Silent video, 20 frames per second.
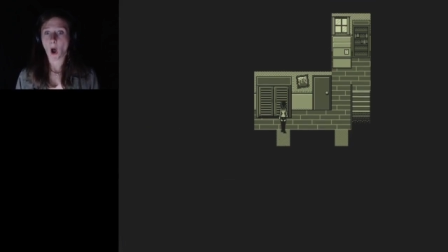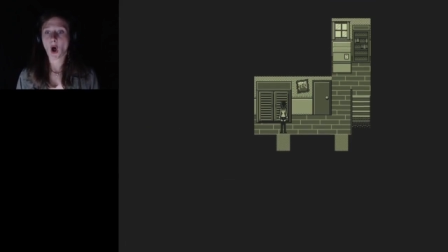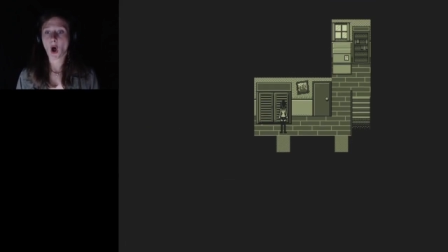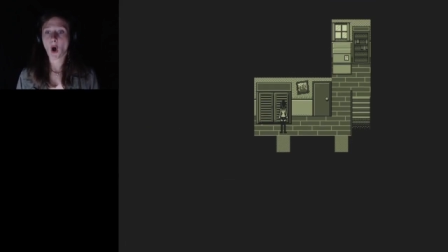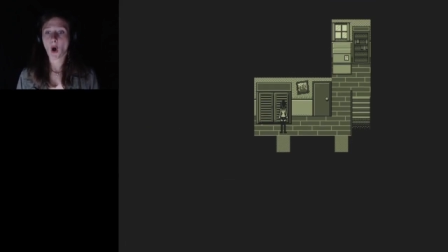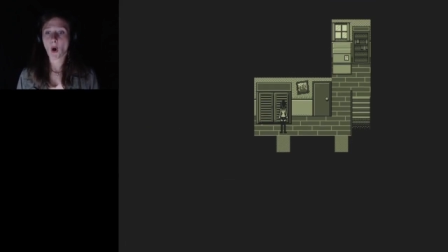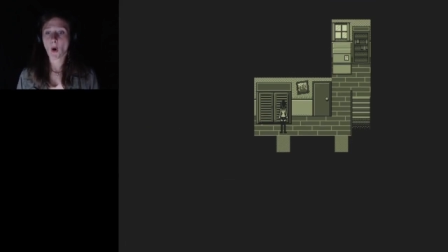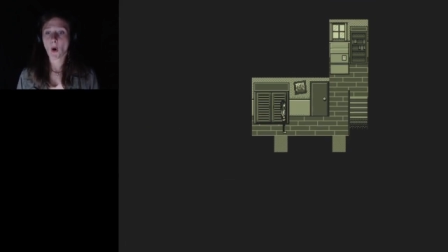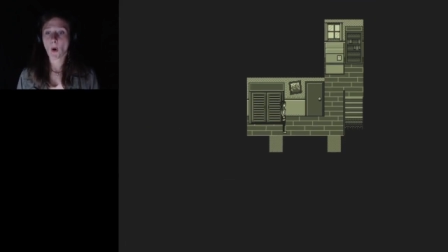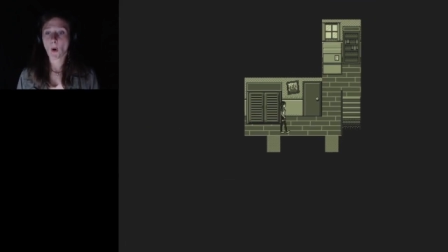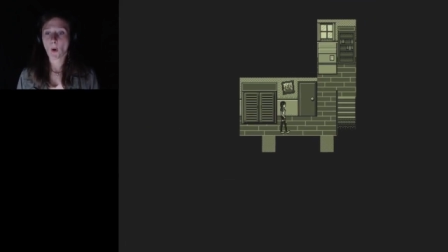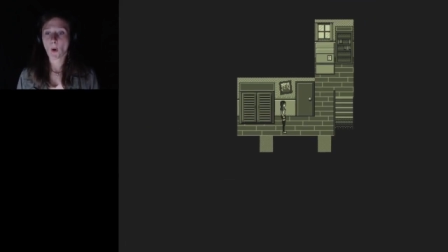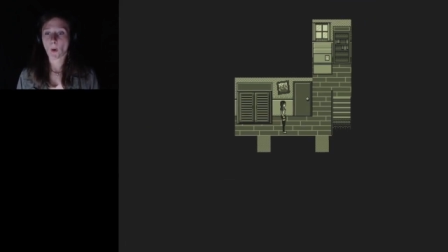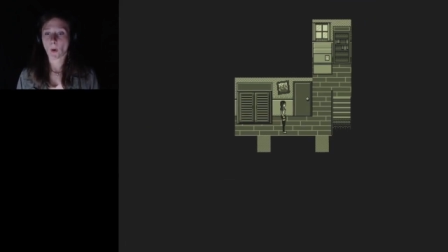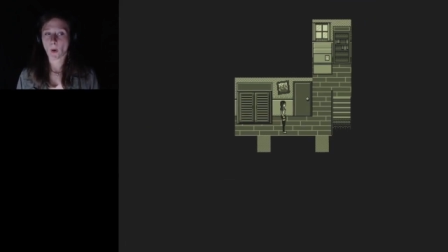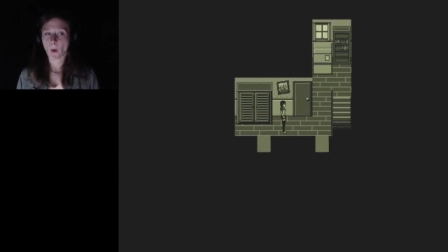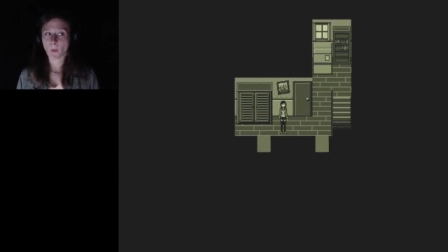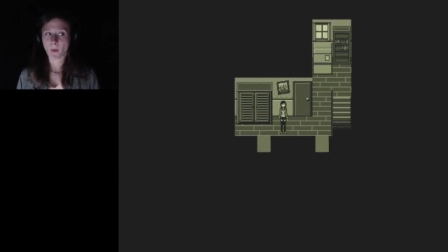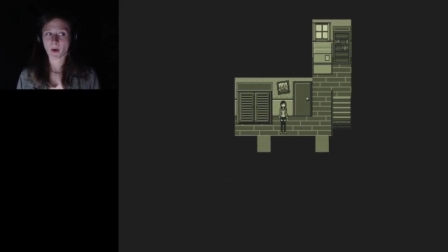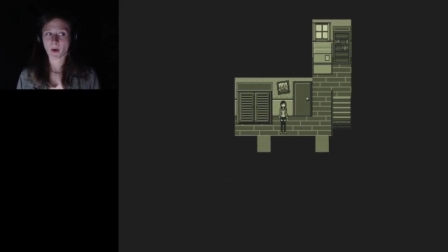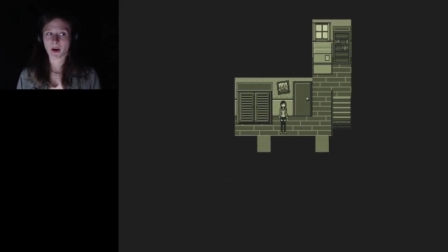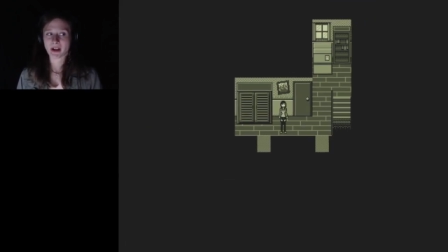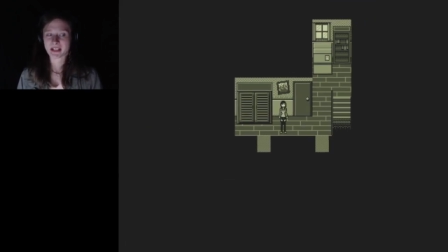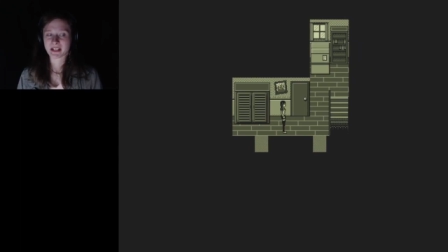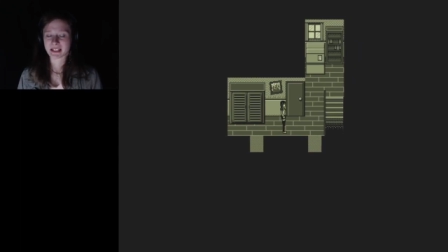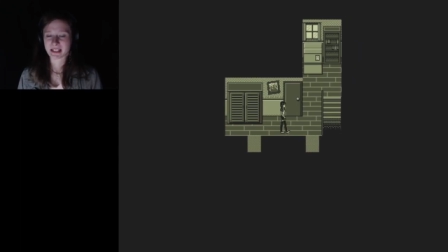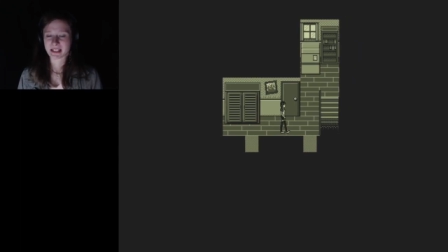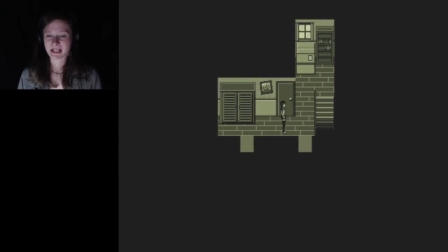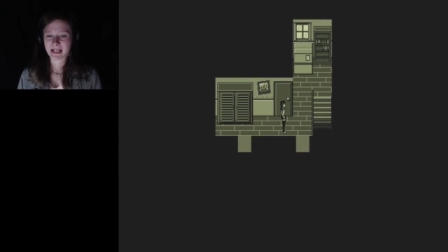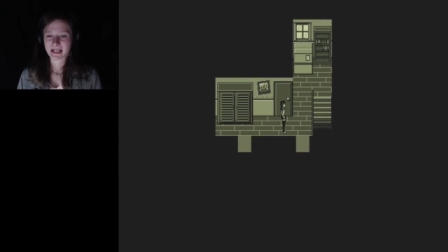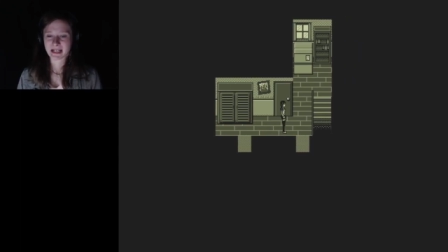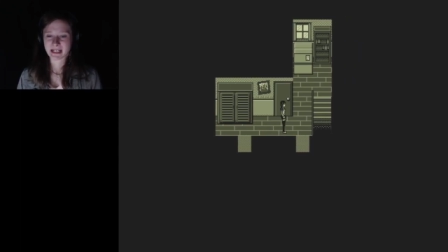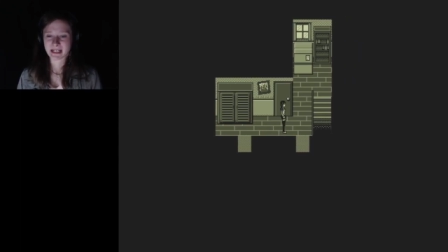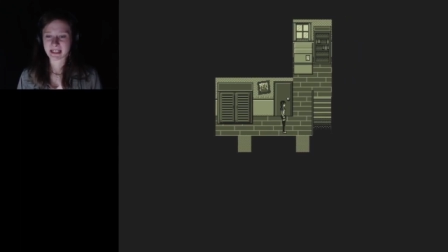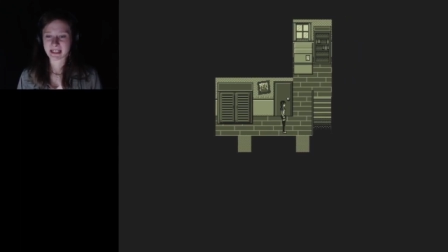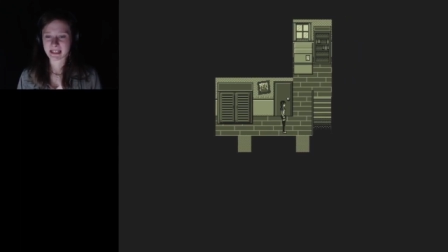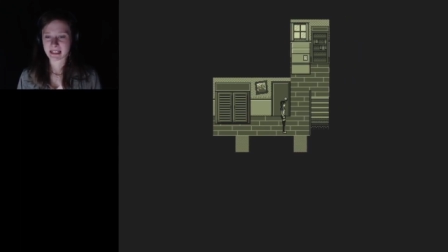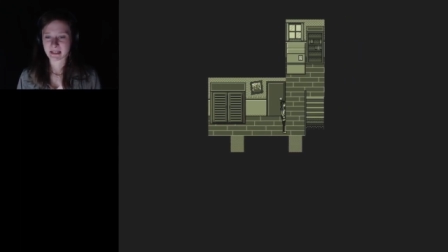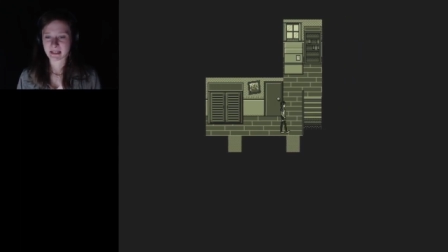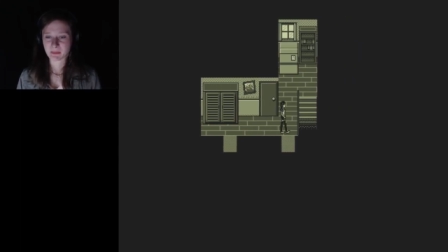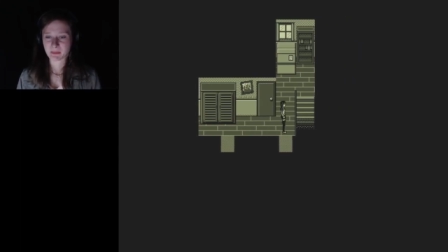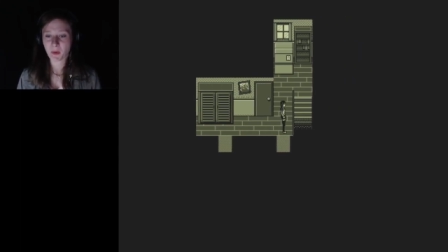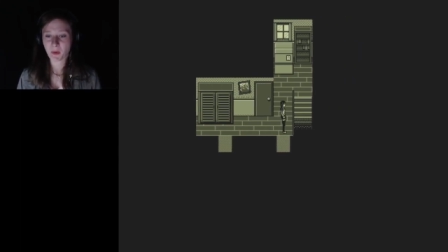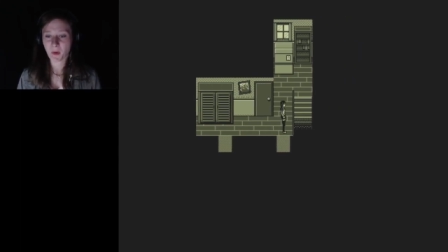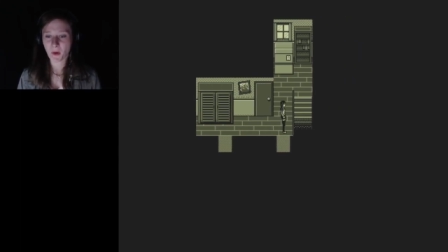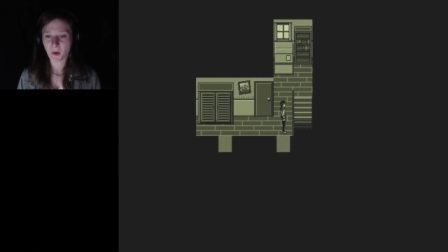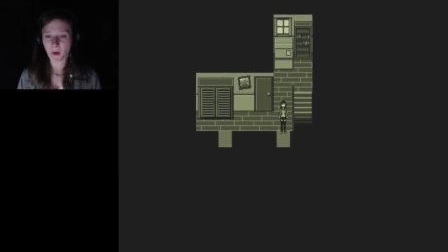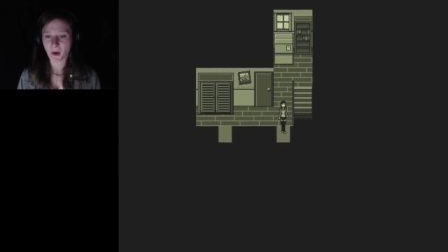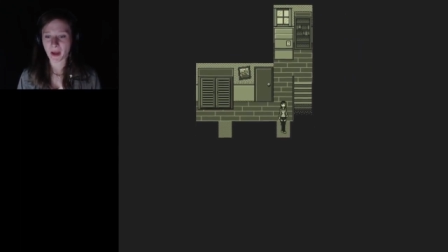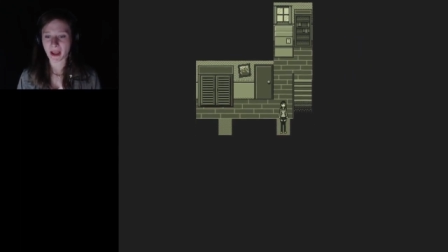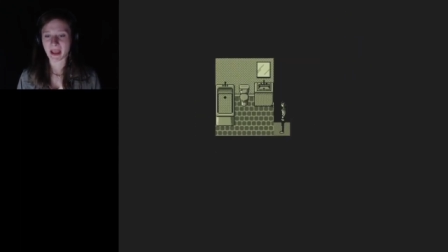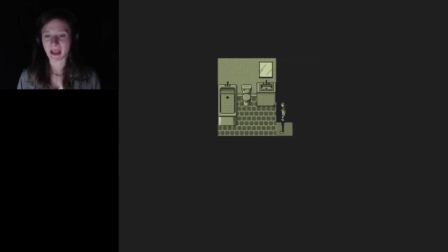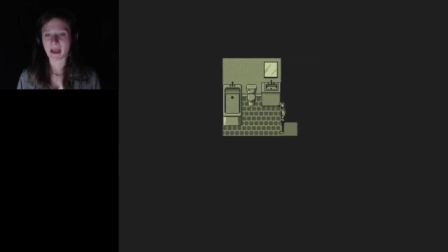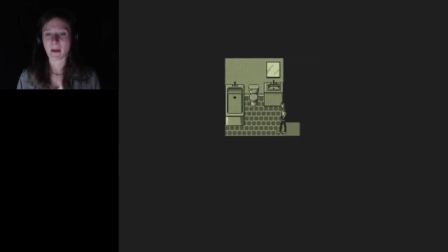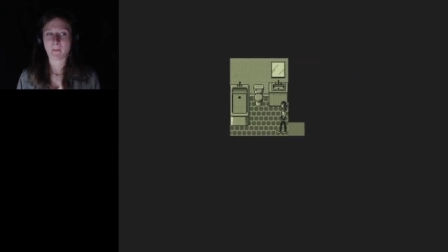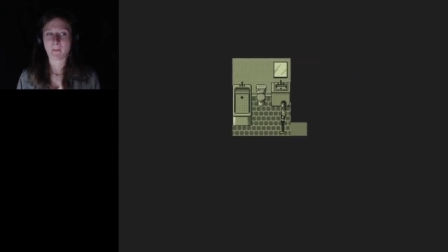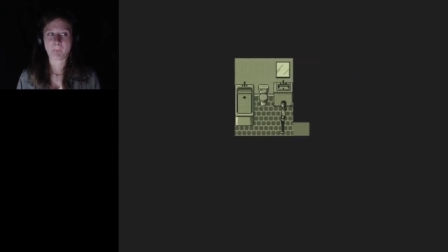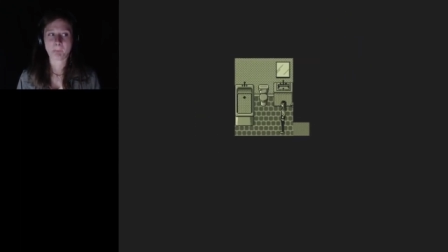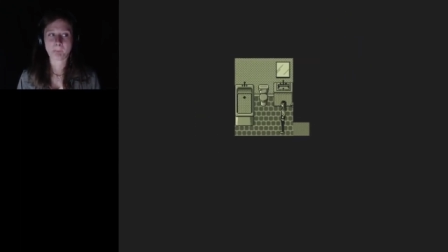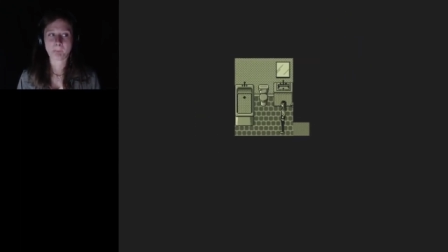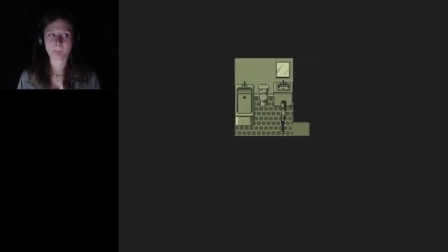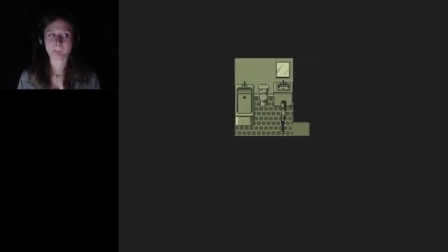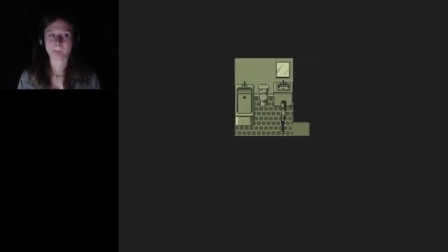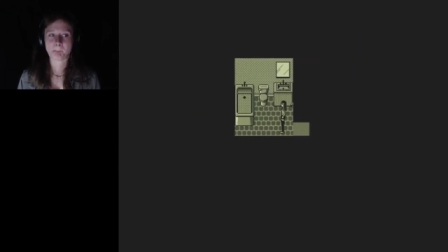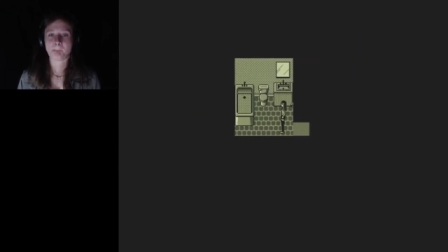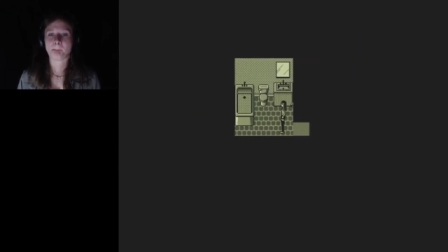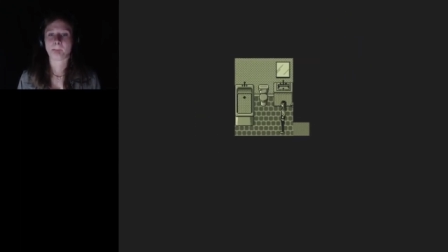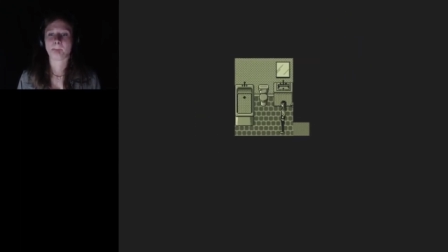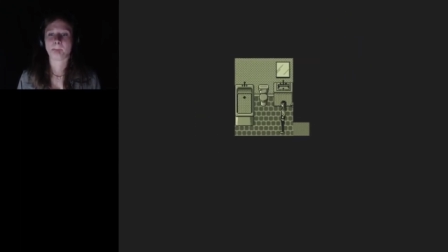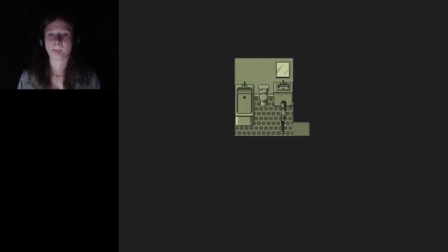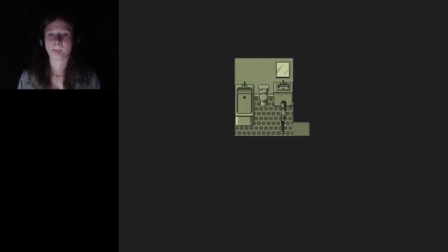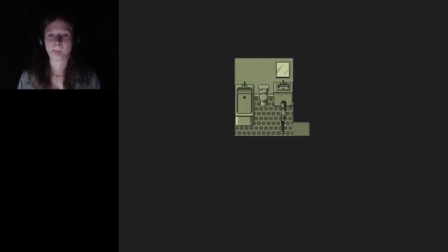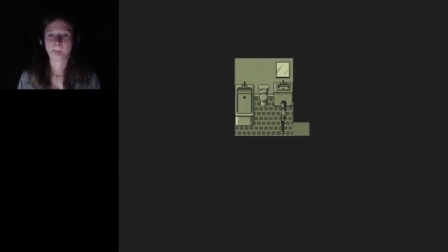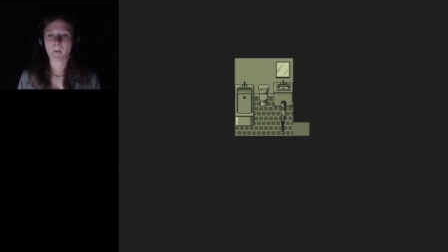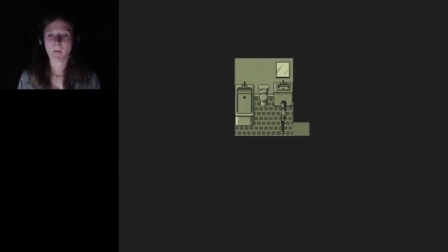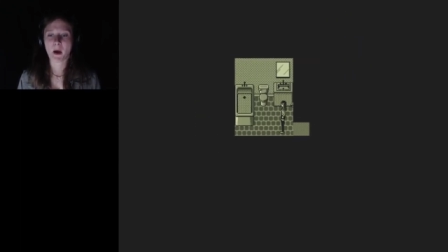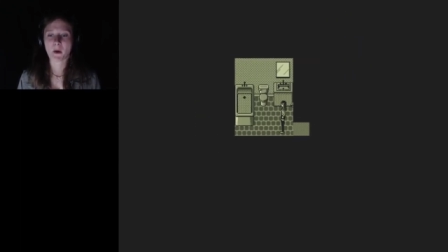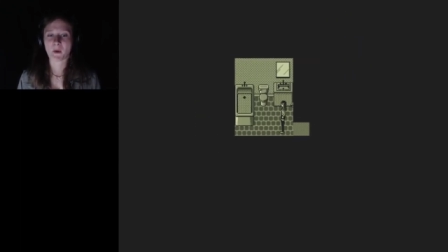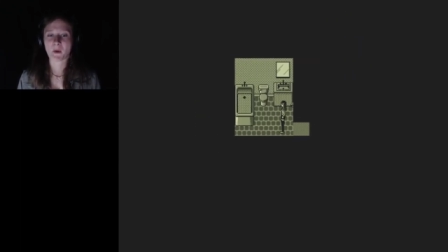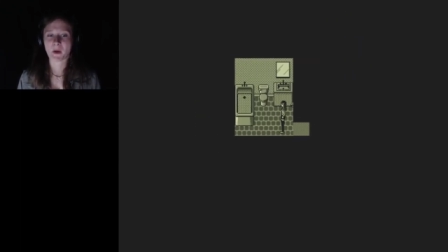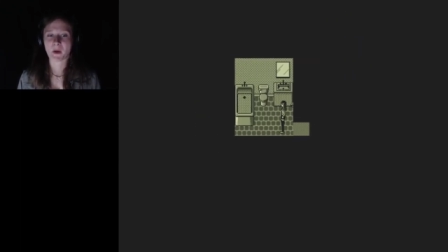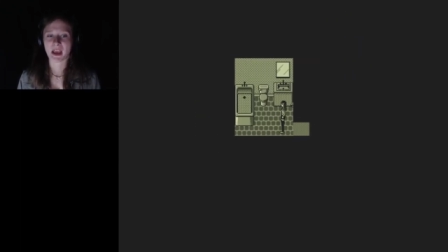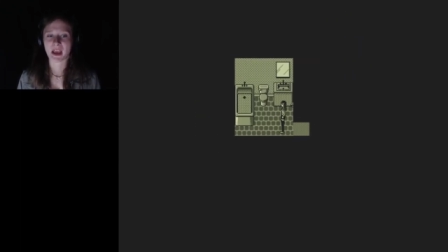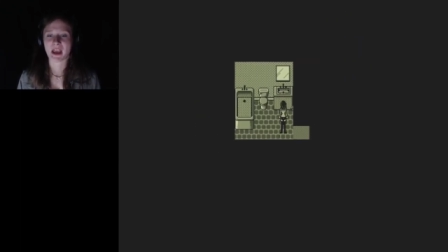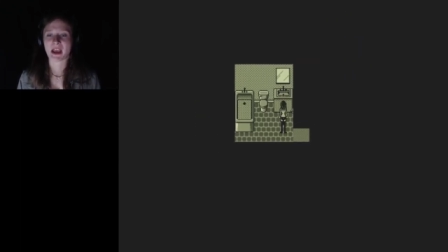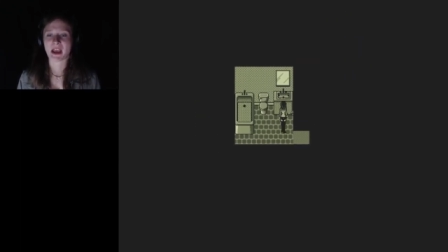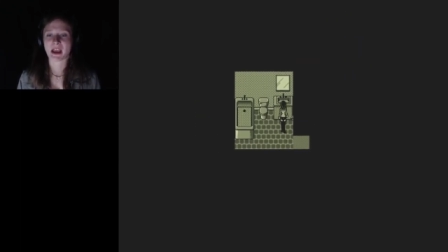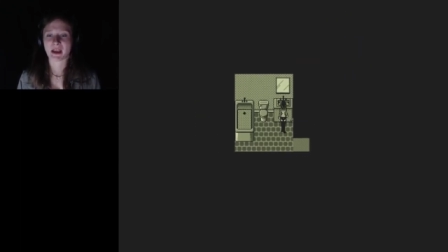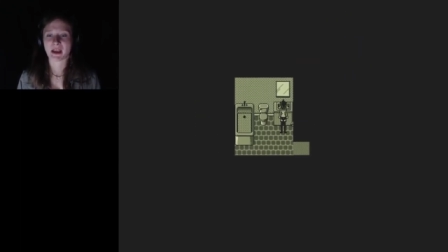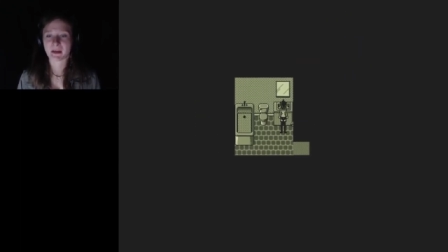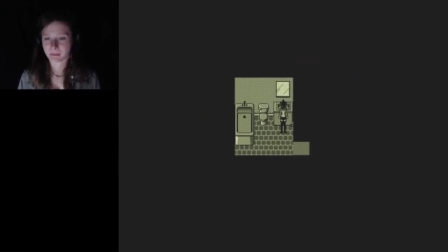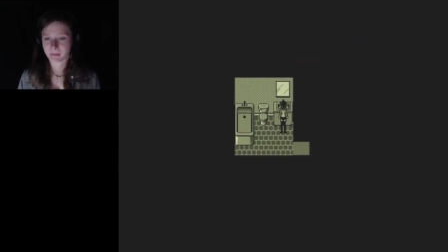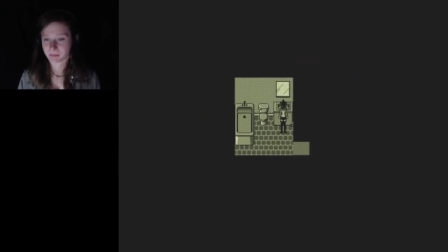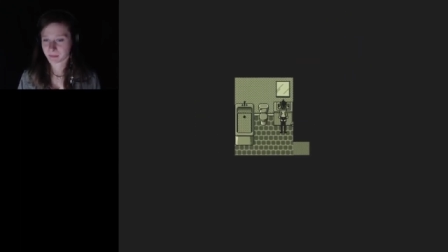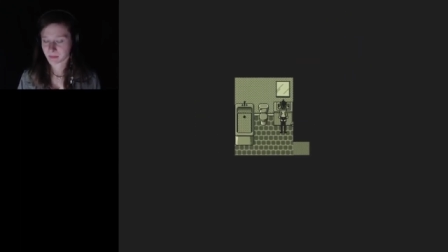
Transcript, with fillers: Oh, Omura-san is a boy. Okay.